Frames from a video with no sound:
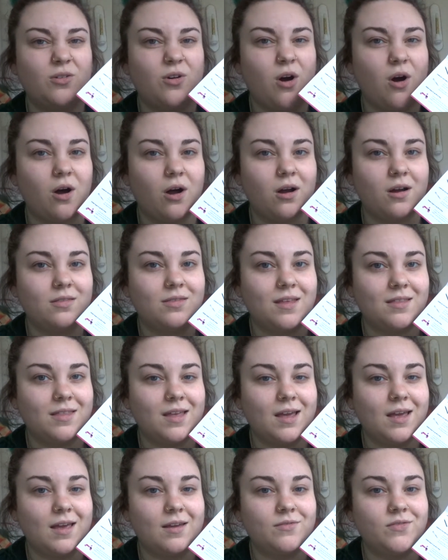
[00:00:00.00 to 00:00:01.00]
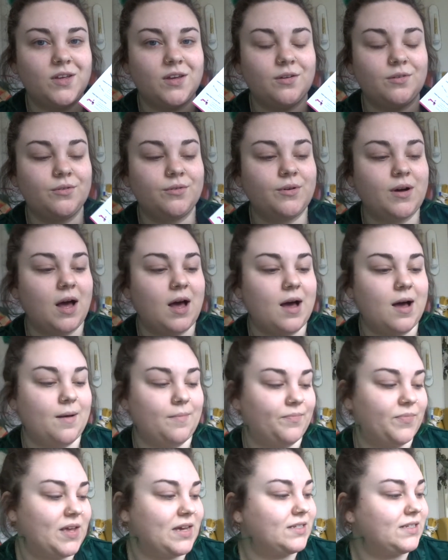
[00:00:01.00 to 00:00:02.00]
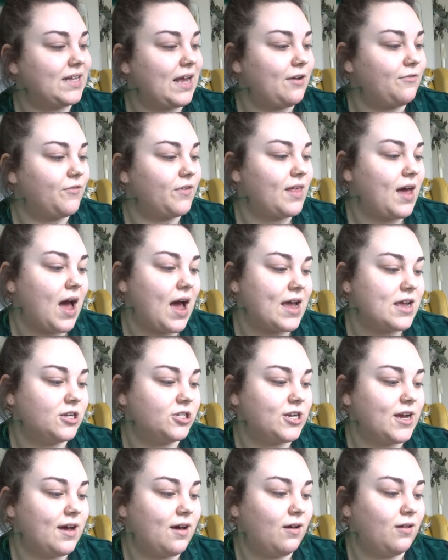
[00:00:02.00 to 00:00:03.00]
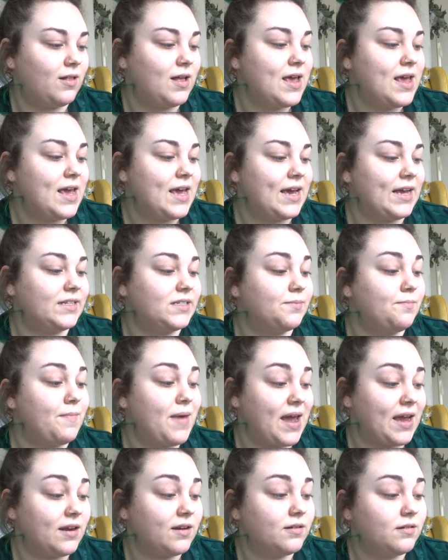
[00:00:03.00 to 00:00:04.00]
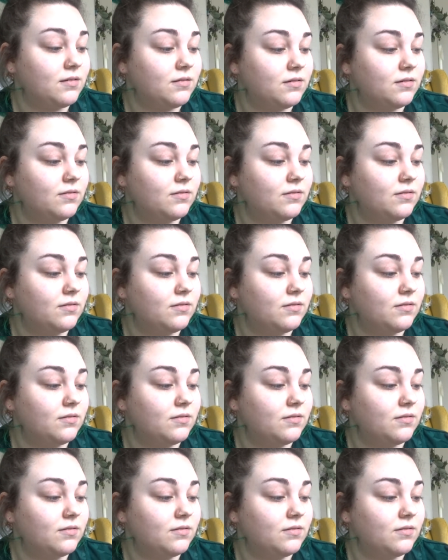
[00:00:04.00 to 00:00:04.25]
card that they give you, they say for the eye gel, its main